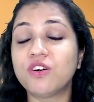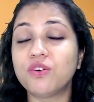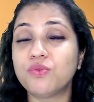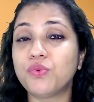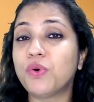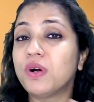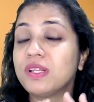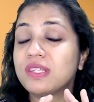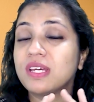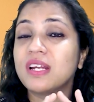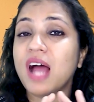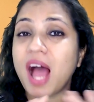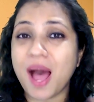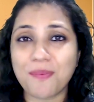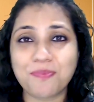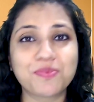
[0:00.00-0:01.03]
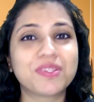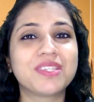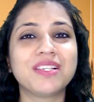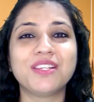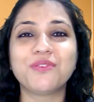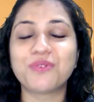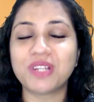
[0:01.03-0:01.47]
words are
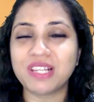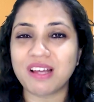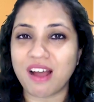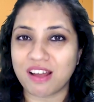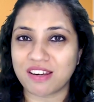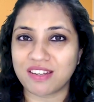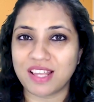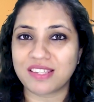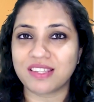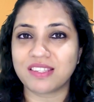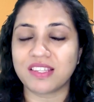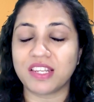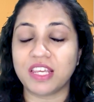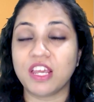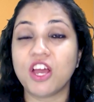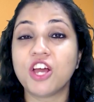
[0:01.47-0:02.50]
absolutely unnecessary.